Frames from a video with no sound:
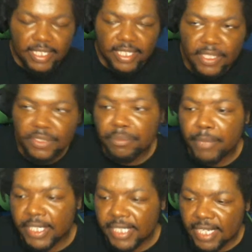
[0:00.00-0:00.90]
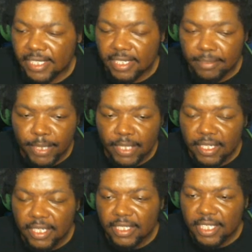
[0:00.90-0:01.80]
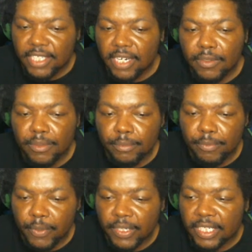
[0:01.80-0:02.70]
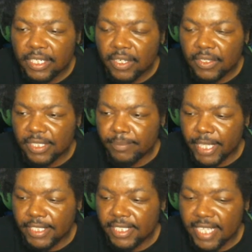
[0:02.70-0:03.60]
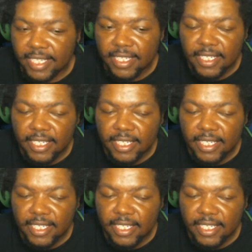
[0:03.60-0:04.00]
Superman decides to leave. But the general, before he goes, mentions like,